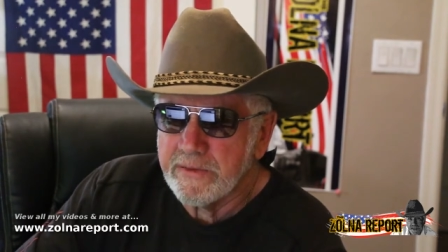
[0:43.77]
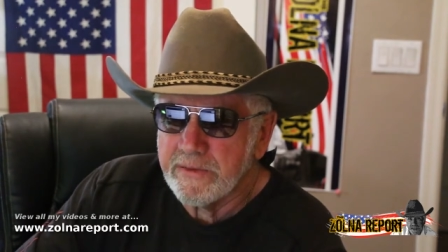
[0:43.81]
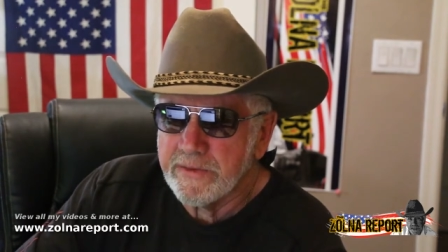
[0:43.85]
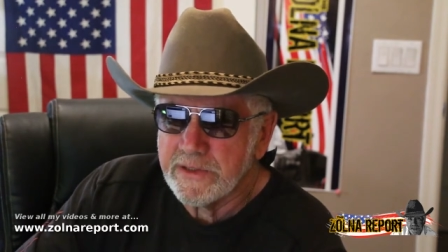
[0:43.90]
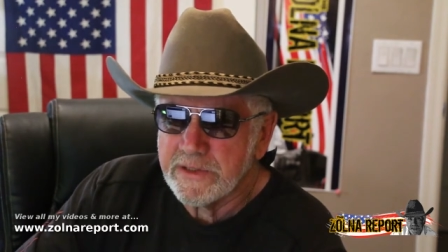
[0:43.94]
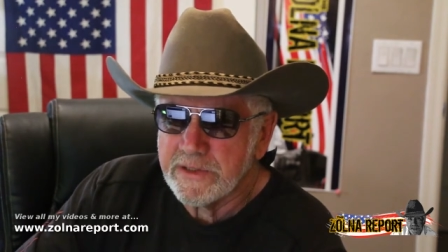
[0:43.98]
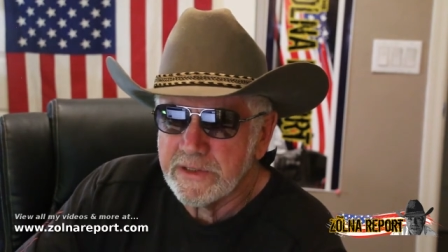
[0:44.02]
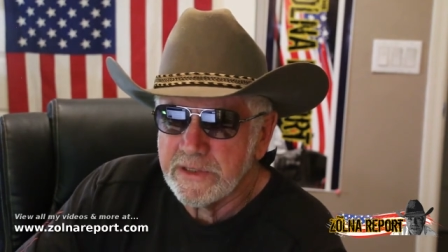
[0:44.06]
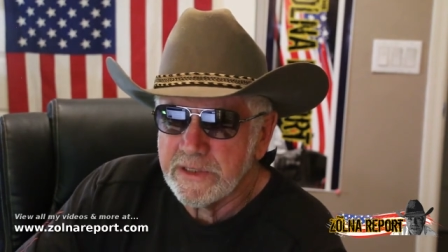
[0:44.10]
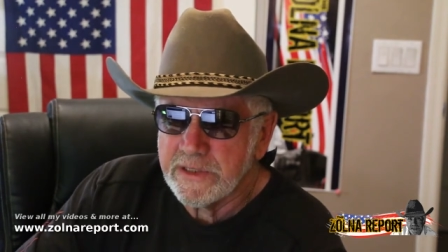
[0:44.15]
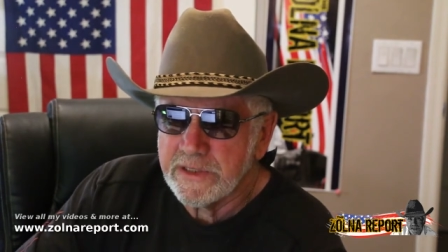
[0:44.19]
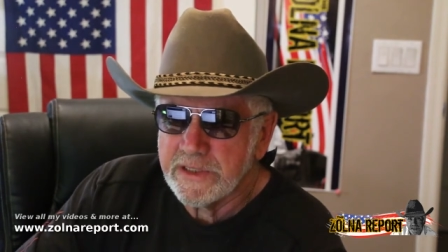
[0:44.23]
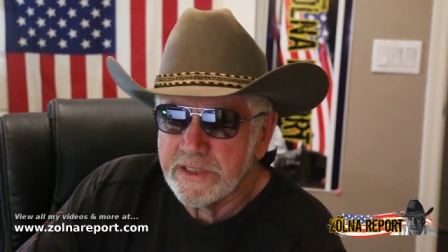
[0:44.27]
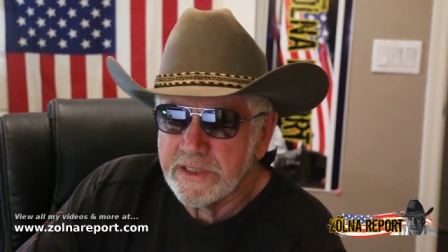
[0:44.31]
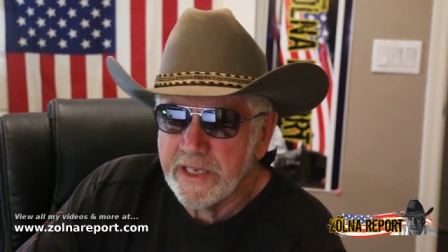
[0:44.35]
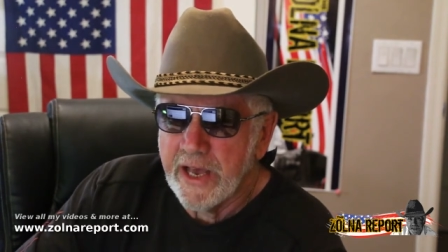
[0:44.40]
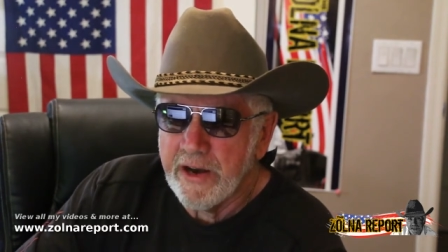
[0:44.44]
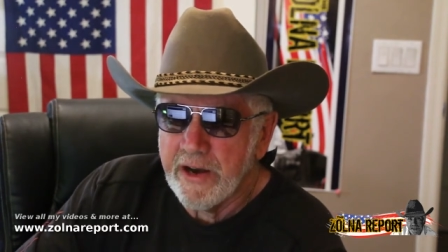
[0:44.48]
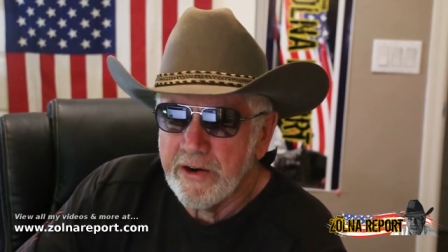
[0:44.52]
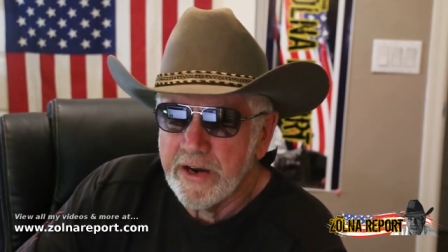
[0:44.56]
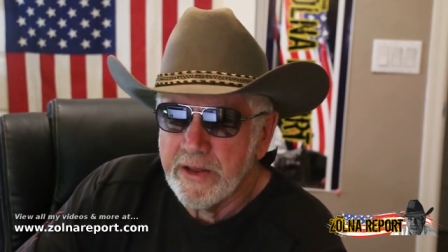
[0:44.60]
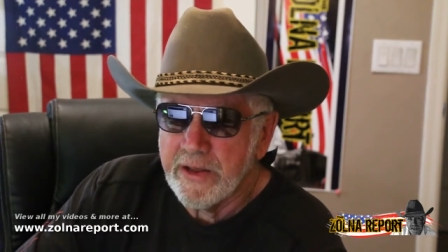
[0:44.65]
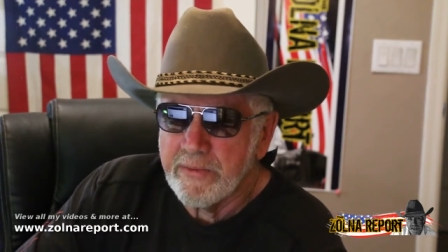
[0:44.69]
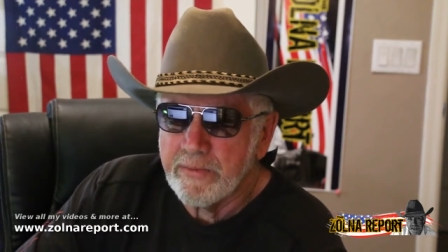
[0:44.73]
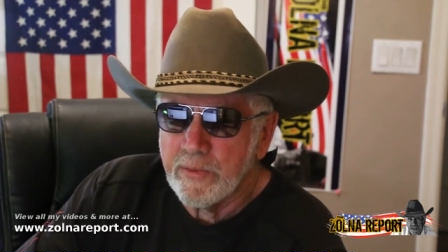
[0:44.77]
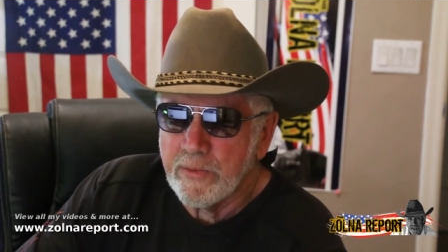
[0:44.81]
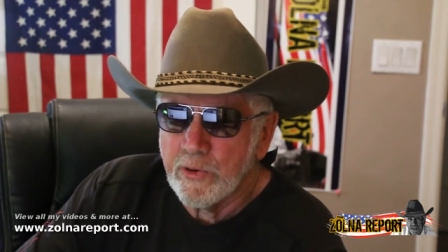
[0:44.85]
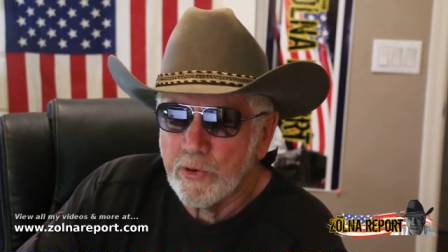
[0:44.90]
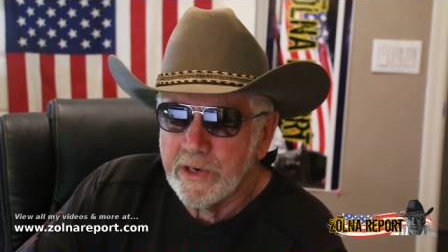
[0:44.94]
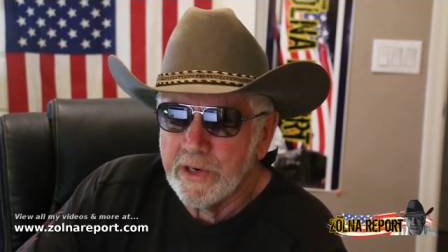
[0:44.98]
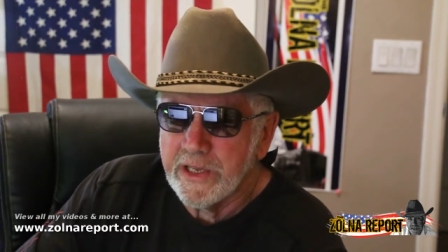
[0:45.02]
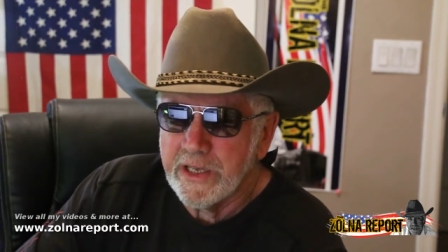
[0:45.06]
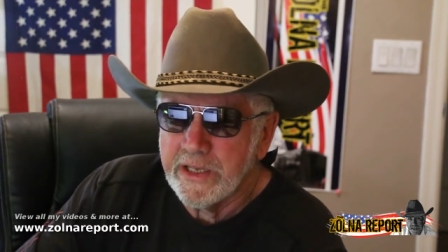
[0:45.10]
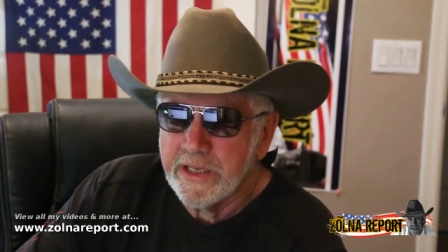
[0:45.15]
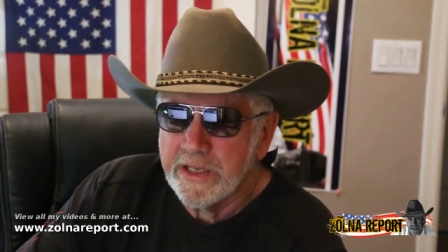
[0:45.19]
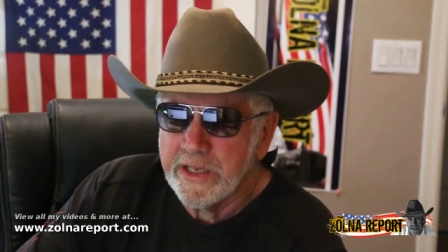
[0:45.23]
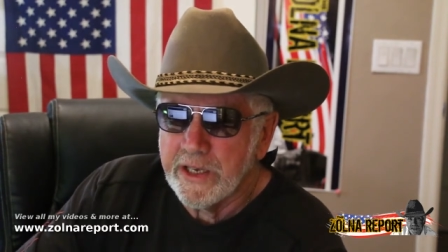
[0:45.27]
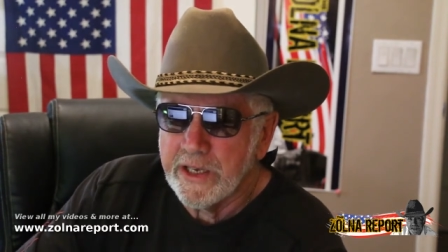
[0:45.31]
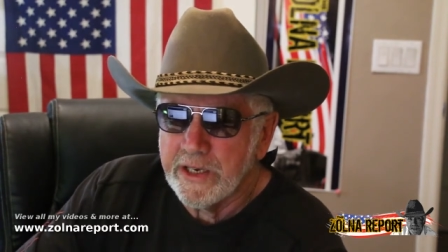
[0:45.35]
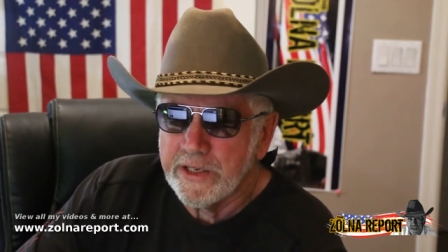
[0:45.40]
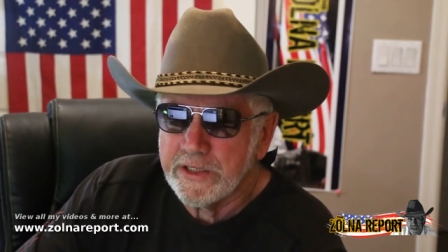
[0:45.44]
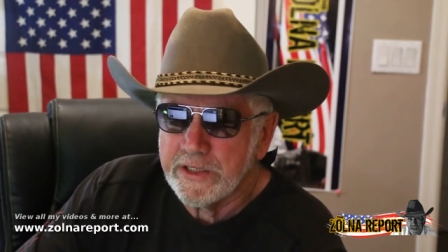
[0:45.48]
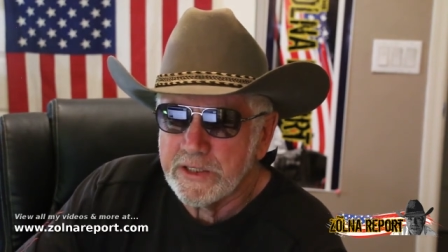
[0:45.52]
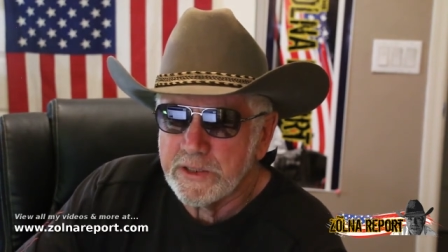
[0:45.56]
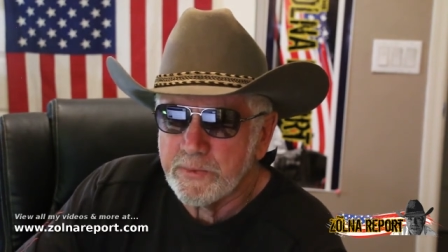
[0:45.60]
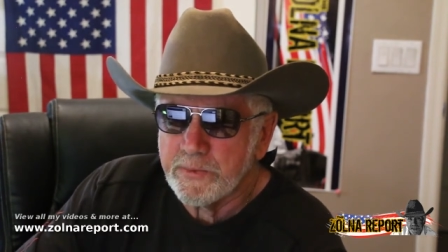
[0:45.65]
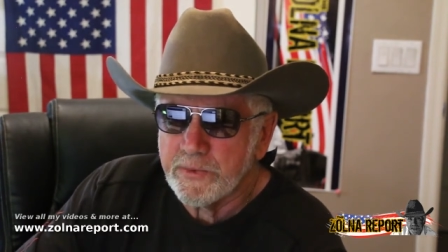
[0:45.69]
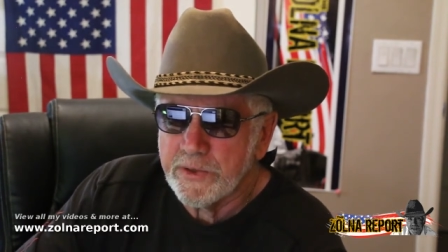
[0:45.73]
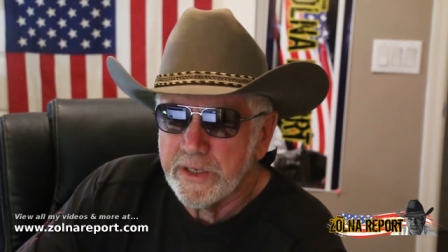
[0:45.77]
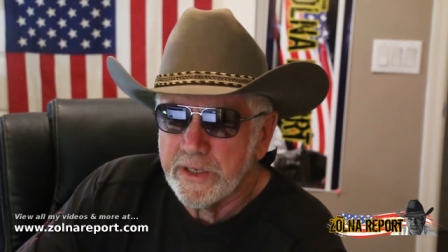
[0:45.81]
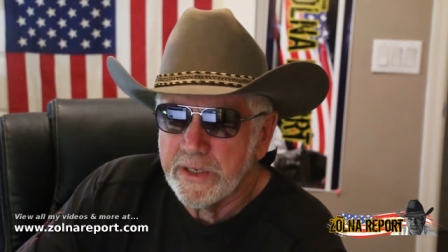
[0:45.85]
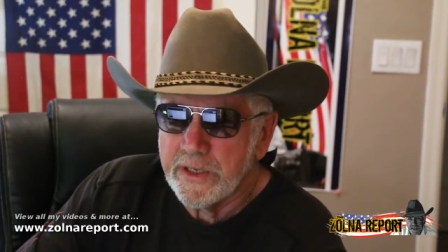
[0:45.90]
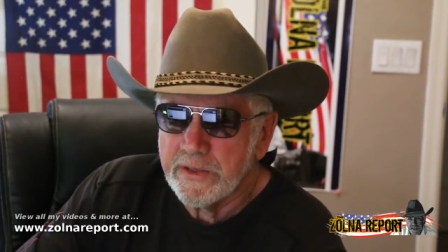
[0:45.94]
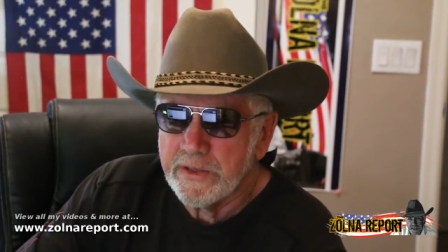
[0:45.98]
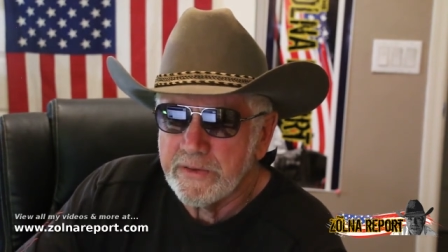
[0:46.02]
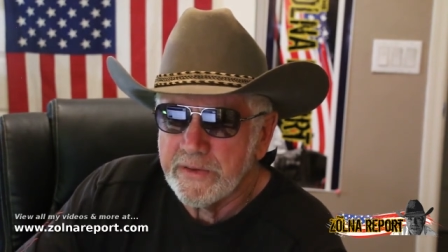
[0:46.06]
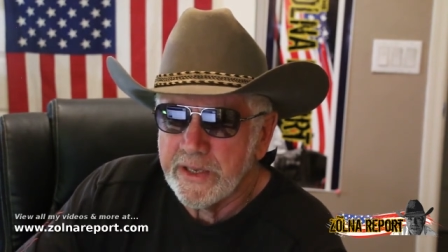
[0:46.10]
of a Saturday morning killing spree